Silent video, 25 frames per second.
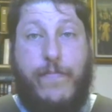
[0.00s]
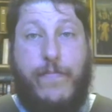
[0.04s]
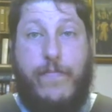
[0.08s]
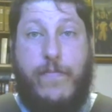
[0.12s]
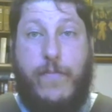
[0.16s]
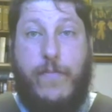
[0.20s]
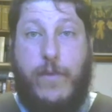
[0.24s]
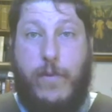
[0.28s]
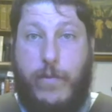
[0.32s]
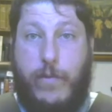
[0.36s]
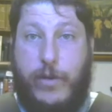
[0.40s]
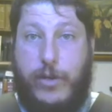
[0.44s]

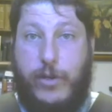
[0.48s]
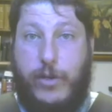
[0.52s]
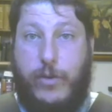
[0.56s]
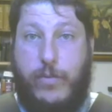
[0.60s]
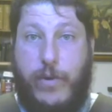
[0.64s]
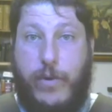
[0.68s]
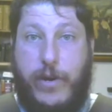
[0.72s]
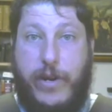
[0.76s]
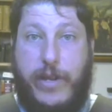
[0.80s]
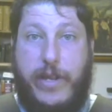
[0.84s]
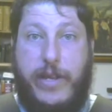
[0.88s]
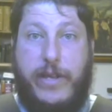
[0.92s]
which
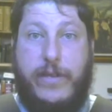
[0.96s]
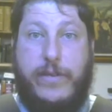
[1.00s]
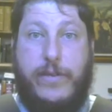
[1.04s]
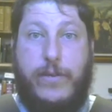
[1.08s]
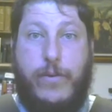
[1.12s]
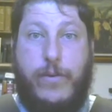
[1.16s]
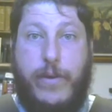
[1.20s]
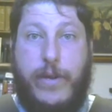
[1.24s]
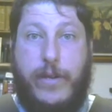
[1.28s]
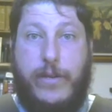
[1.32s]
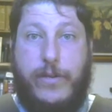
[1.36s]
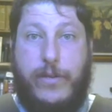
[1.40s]
is where he's
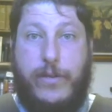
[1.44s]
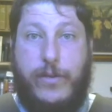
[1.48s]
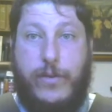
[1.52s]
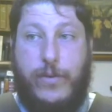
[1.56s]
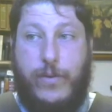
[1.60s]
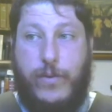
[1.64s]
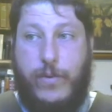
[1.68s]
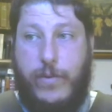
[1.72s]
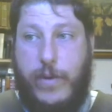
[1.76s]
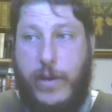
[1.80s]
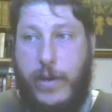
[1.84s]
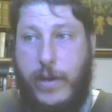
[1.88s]
going
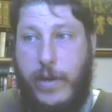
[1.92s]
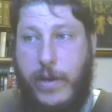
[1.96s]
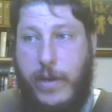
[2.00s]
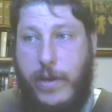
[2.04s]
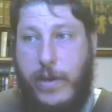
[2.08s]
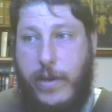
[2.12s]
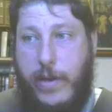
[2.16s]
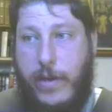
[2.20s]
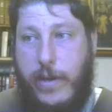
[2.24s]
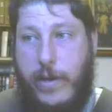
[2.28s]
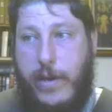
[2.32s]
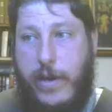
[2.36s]
to,
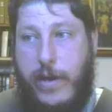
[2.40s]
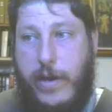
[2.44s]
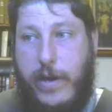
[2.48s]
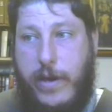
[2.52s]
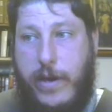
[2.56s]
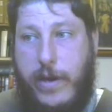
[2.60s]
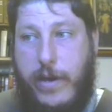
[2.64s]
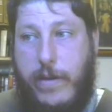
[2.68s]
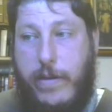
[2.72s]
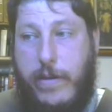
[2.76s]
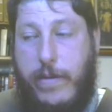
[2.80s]
uh,